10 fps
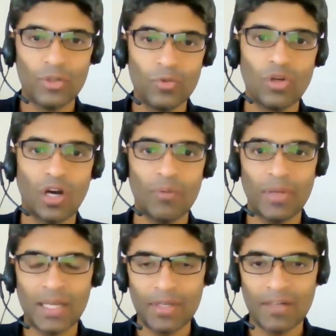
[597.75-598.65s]
you not
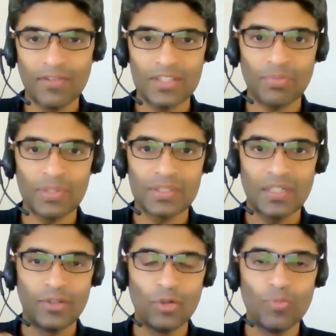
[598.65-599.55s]
becoming a vice
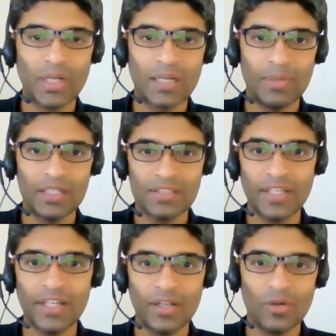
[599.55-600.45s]
president, you becoming a
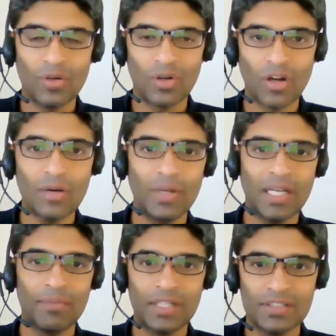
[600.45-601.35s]
CEO or not
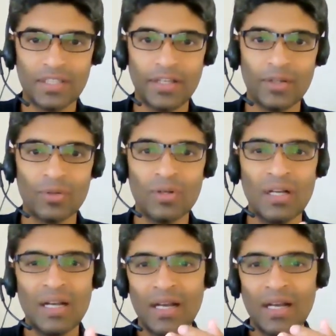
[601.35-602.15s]
becoming a CEO.